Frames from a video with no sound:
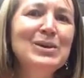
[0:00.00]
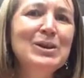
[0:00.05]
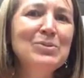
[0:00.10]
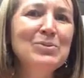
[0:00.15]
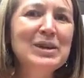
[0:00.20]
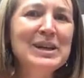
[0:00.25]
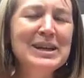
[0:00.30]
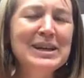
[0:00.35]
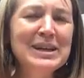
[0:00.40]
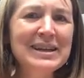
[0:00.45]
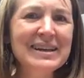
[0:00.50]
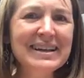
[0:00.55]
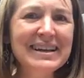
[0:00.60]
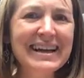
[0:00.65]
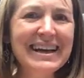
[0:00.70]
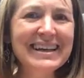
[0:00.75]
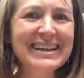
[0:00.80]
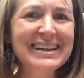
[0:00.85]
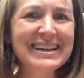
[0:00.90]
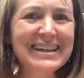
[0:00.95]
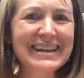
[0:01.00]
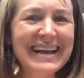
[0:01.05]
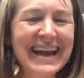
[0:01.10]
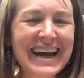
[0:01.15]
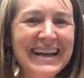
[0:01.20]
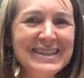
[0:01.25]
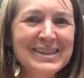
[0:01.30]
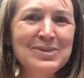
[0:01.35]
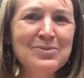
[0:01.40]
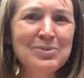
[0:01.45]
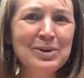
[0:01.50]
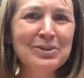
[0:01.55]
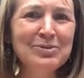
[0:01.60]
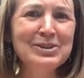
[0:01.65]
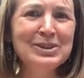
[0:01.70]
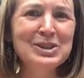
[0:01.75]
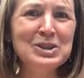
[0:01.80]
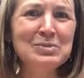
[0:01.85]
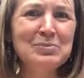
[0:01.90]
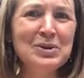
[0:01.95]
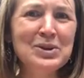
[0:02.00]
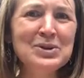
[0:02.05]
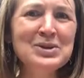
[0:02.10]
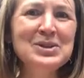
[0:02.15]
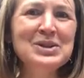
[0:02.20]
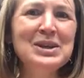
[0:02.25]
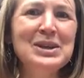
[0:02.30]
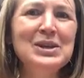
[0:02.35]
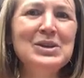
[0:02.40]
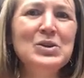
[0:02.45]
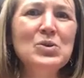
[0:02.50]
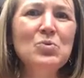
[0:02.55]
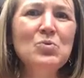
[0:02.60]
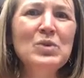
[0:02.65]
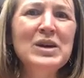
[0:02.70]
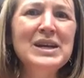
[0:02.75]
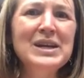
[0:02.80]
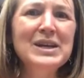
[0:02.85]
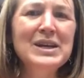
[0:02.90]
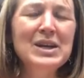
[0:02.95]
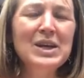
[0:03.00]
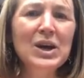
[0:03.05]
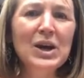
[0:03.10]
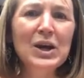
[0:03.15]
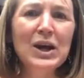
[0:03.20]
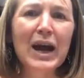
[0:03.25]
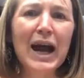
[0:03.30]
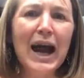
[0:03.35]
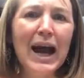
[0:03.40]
When we, as a privileged person,